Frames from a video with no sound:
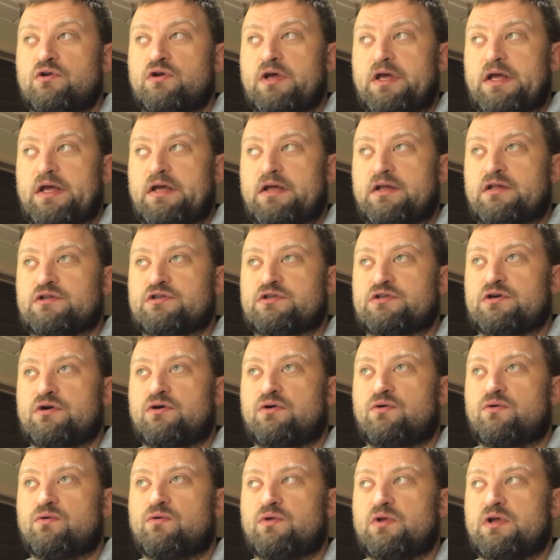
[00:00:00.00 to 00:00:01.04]
And
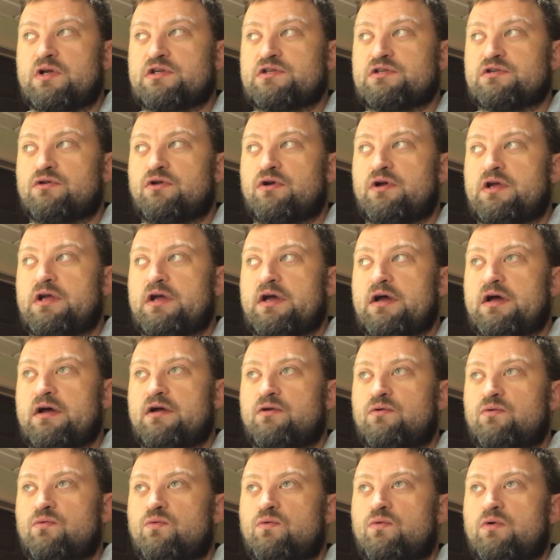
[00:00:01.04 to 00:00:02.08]
so let's look at
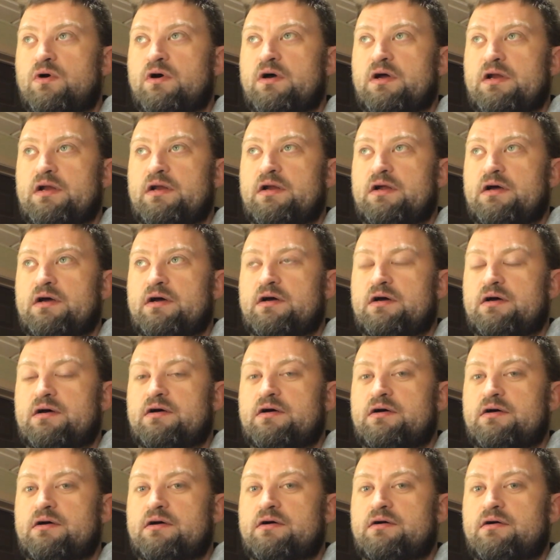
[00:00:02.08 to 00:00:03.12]
what
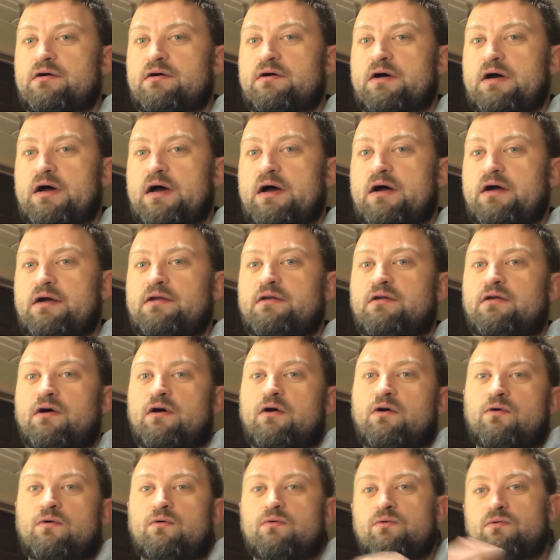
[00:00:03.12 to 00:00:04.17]
I
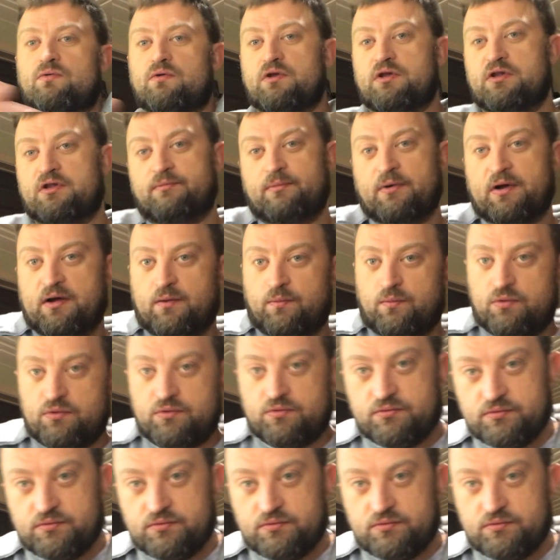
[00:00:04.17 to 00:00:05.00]
know that the Bible